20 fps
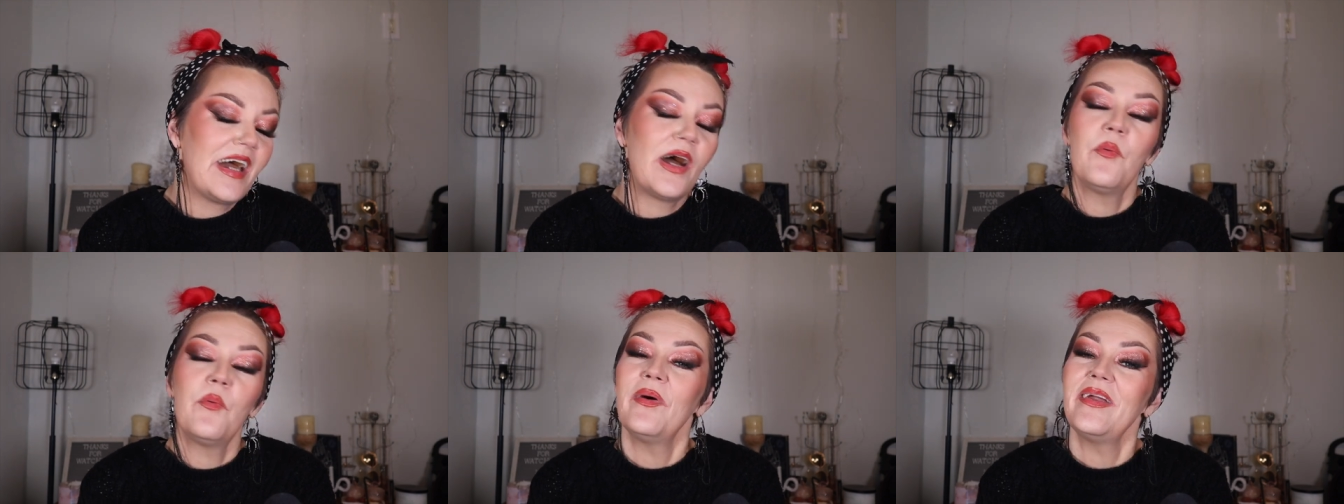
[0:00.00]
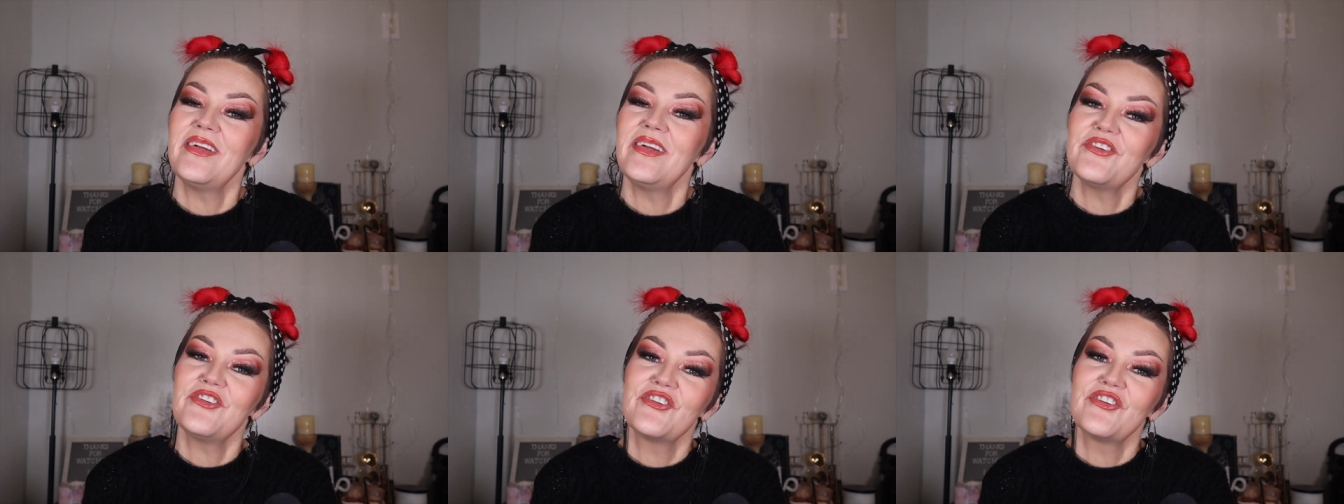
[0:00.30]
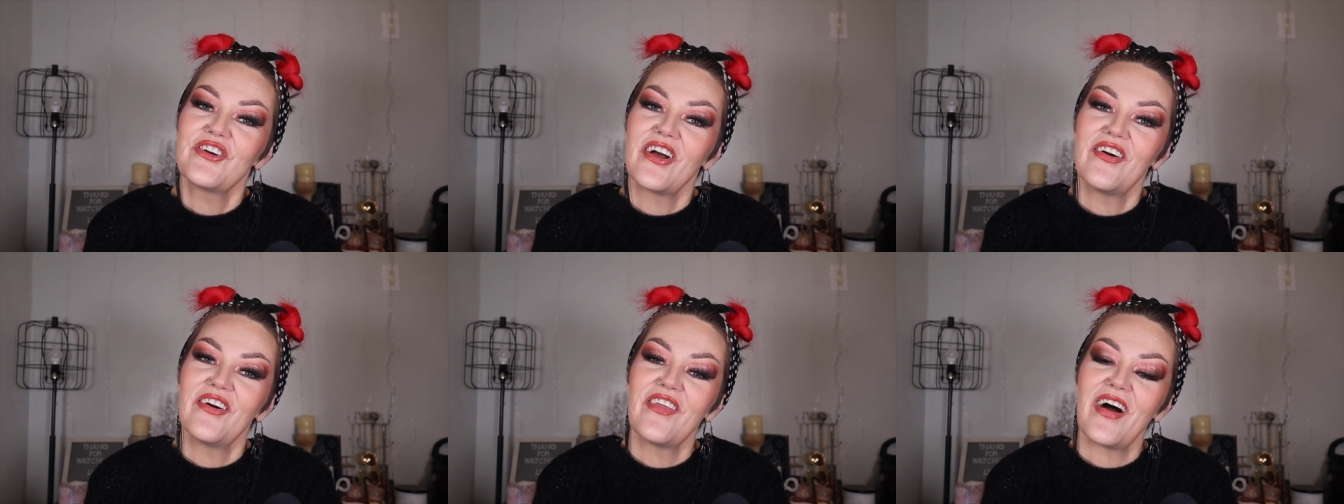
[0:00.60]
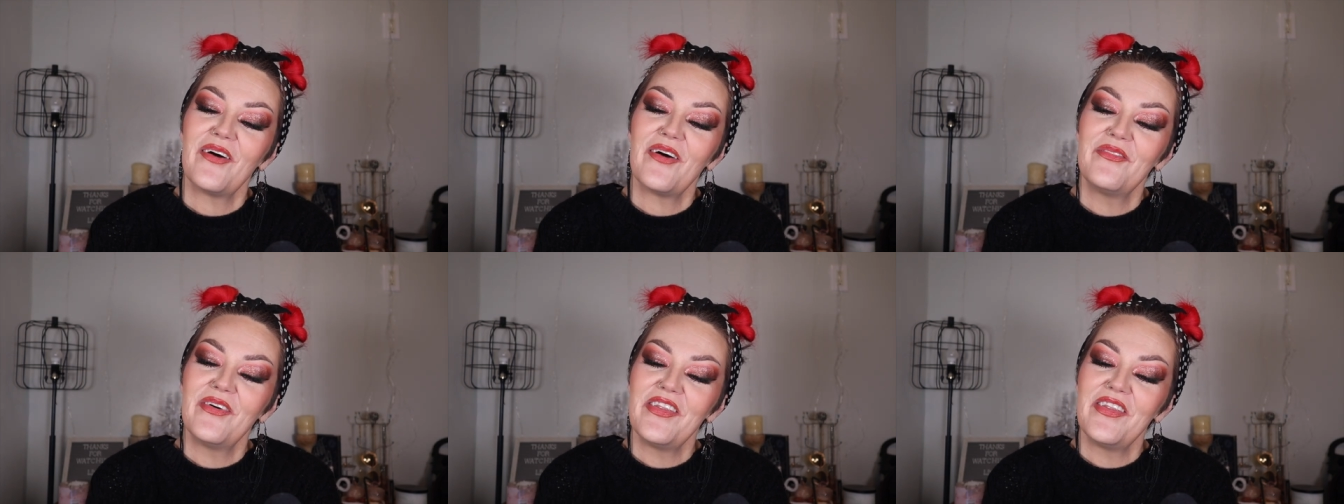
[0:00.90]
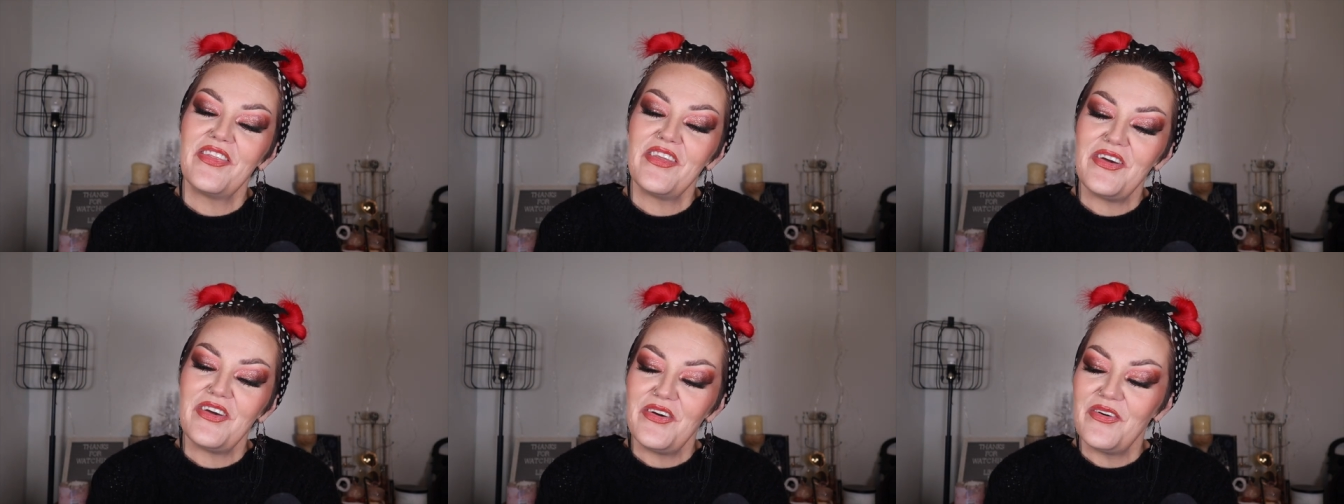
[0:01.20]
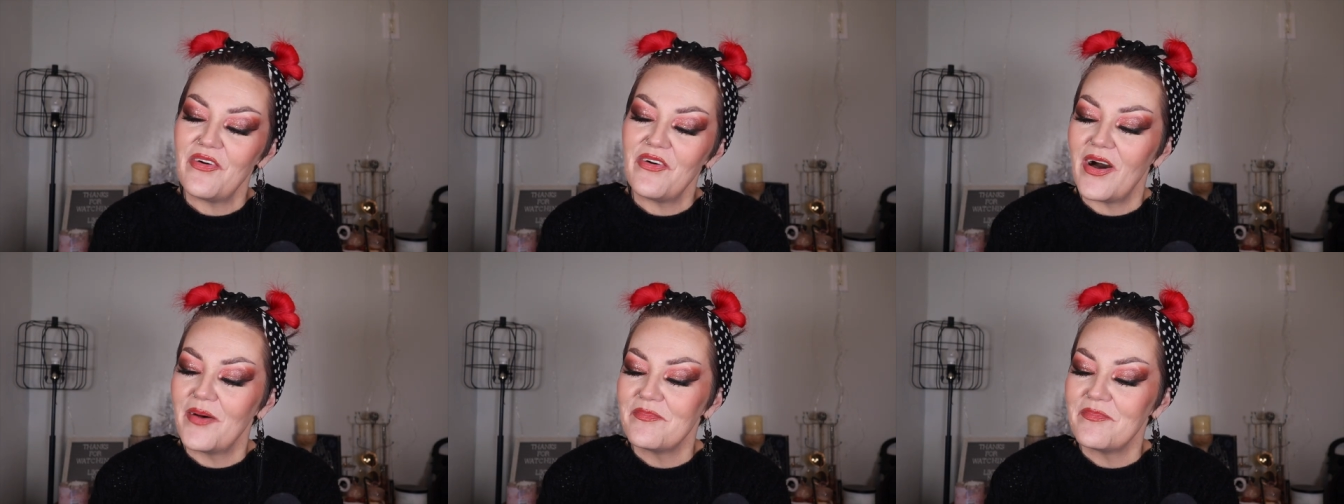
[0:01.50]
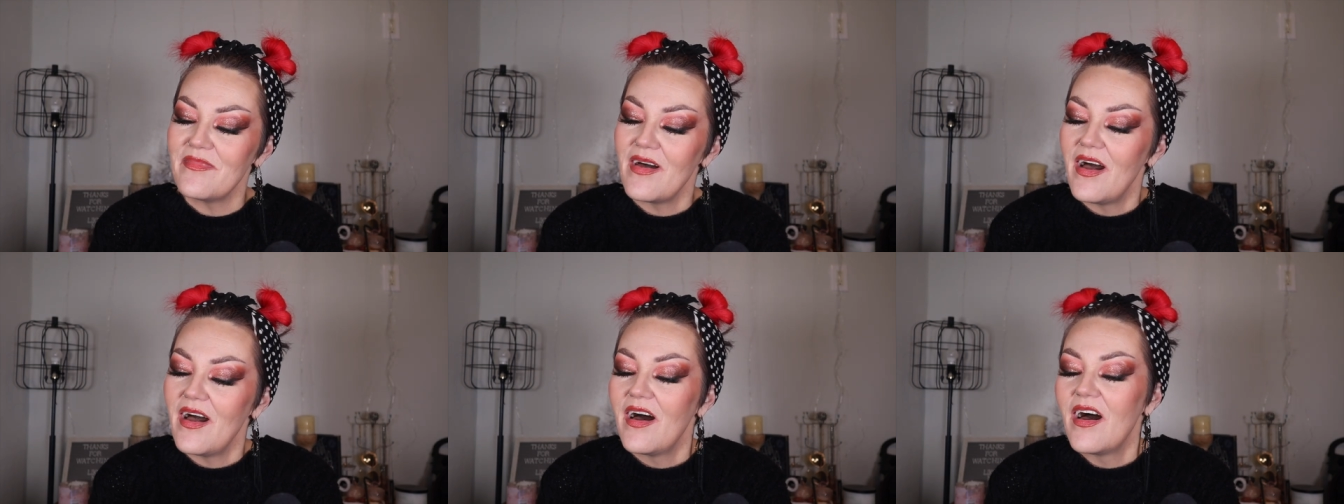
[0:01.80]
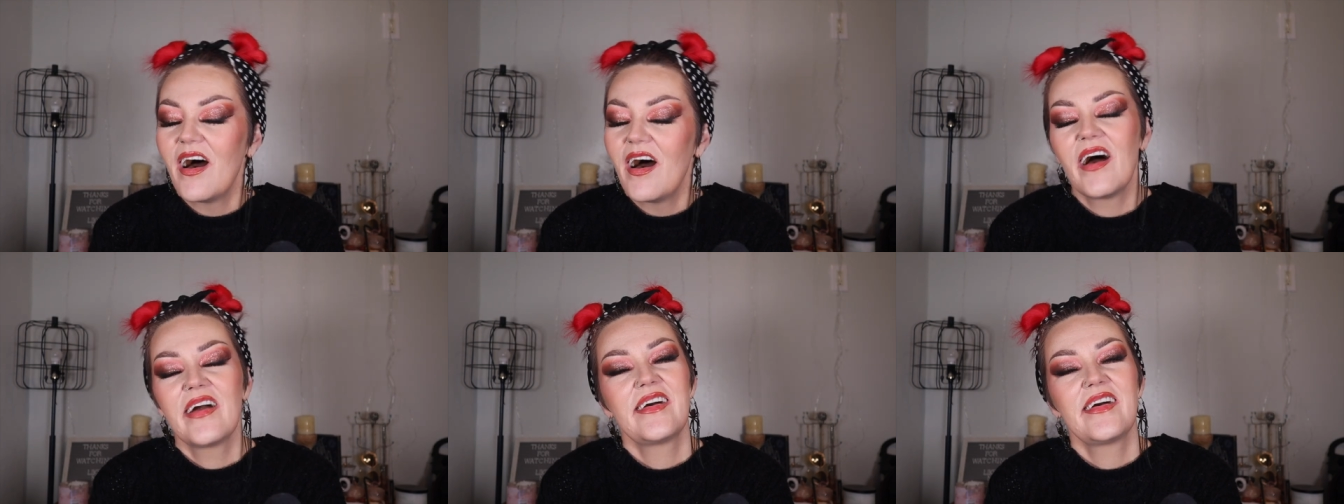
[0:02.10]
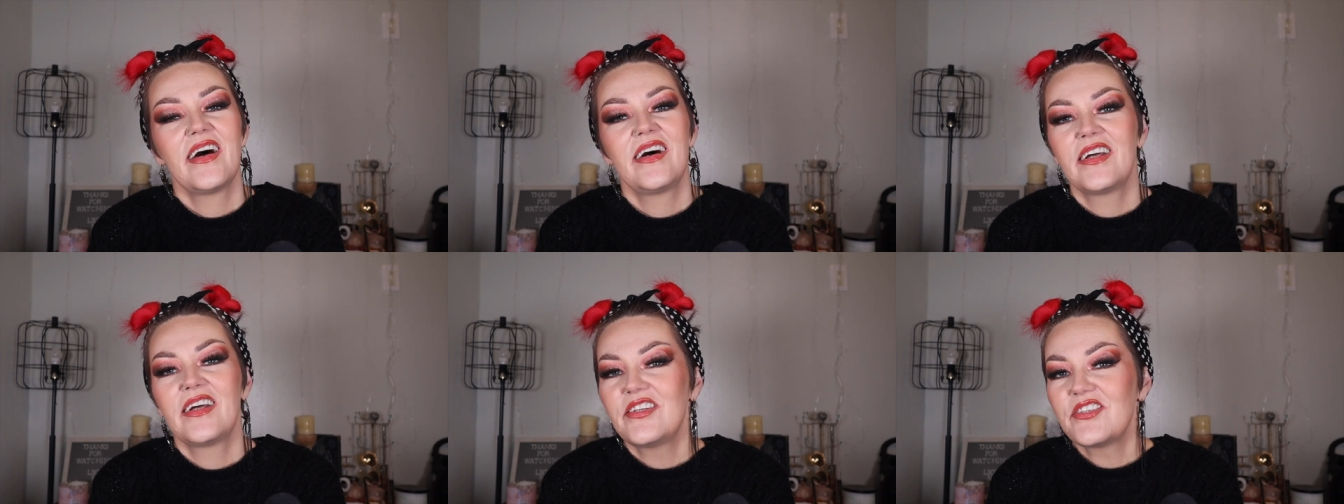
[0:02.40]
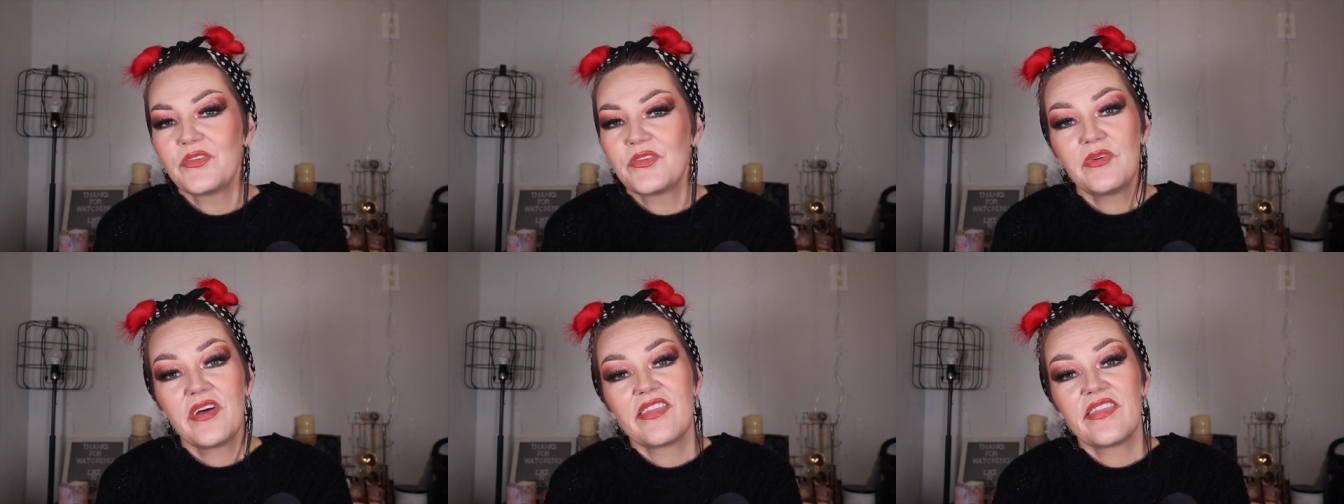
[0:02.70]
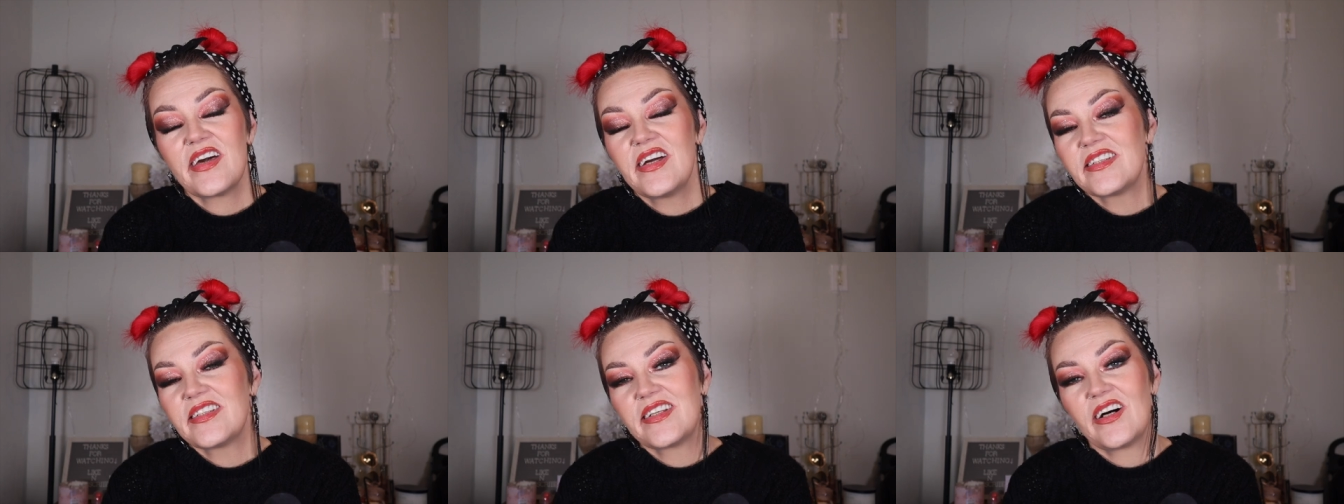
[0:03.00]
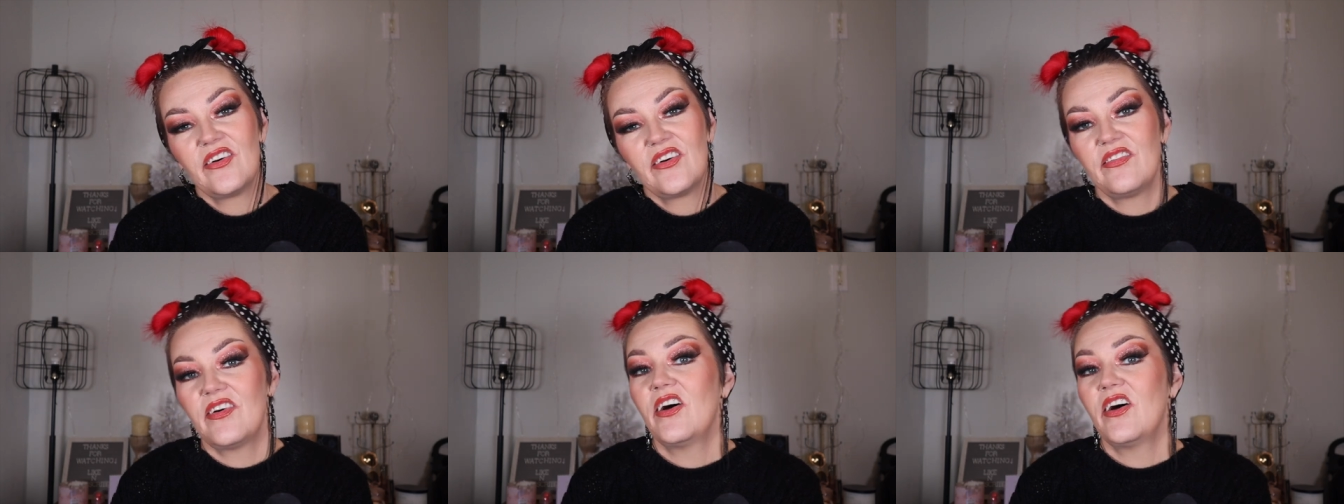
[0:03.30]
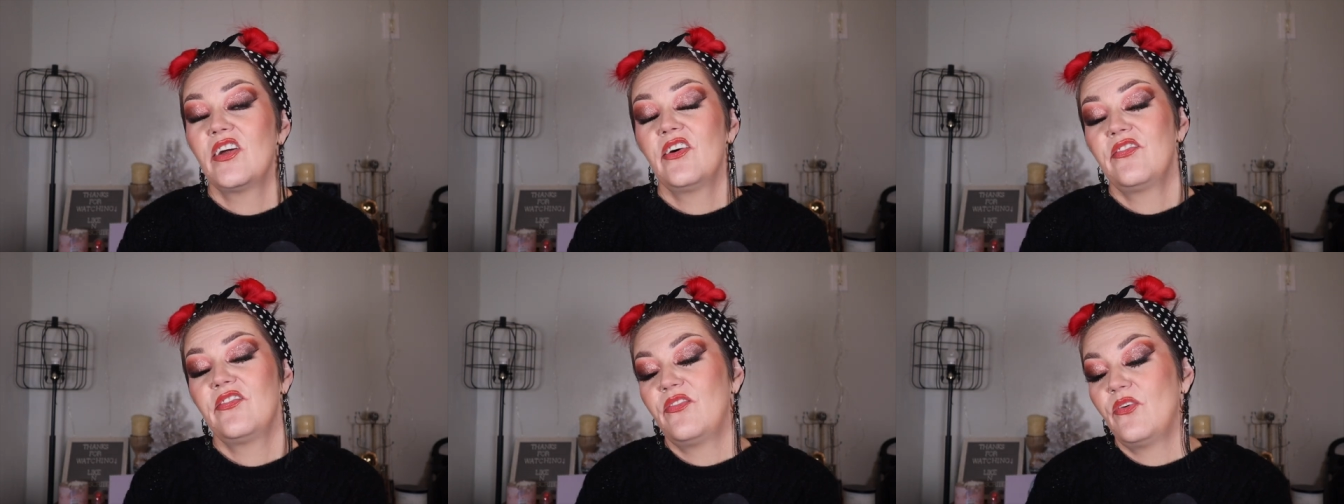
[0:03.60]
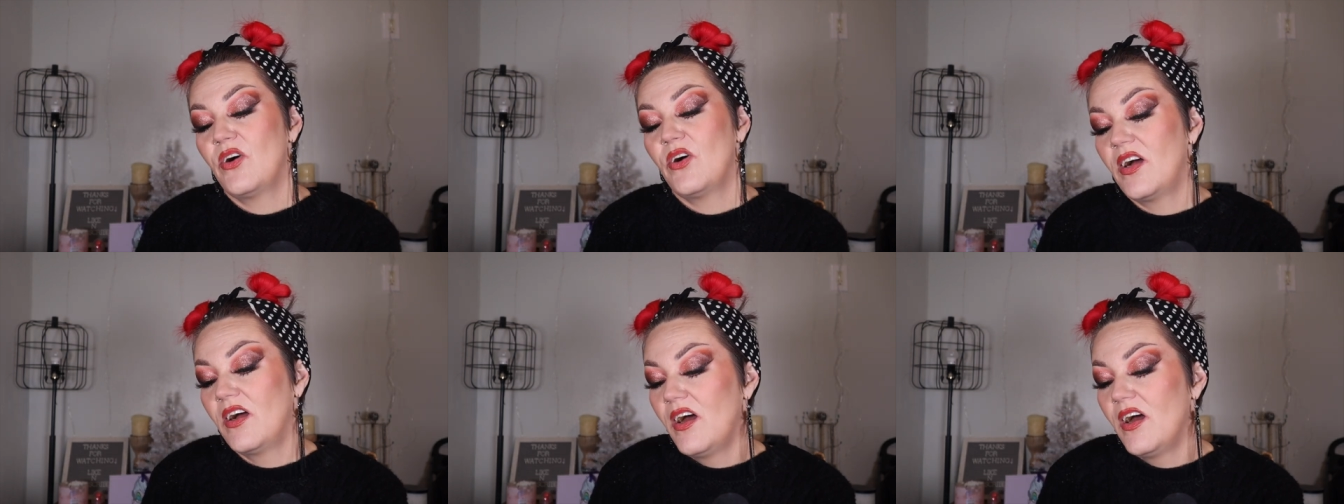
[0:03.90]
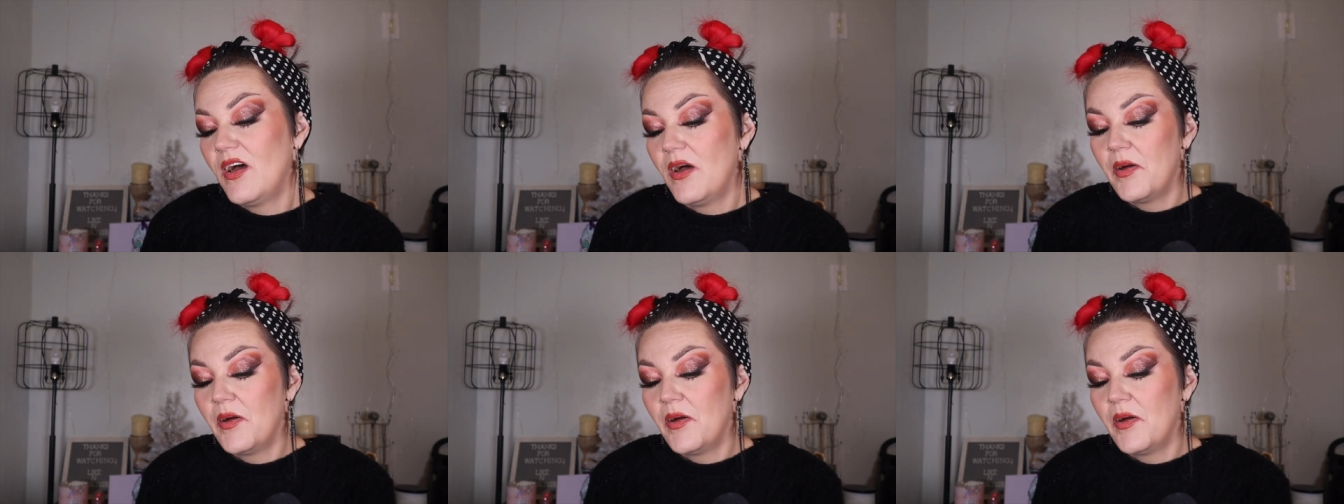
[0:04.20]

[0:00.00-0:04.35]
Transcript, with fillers: I wanted to share that with you. Um, again, I just want to thank Stylevana for